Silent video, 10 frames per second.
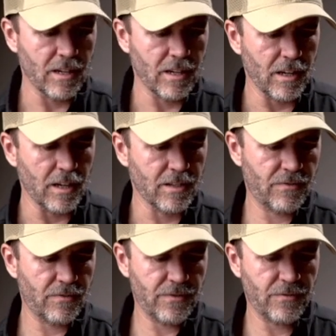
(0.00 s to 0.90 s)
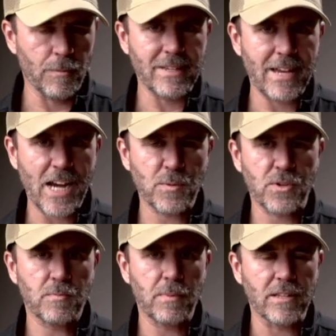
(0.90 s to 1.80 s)
it's from a tax
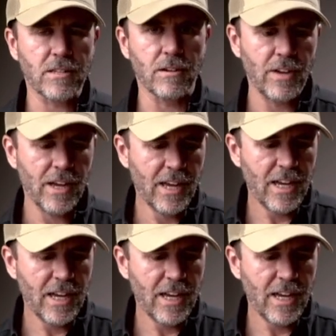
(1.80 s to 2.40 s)
perspective,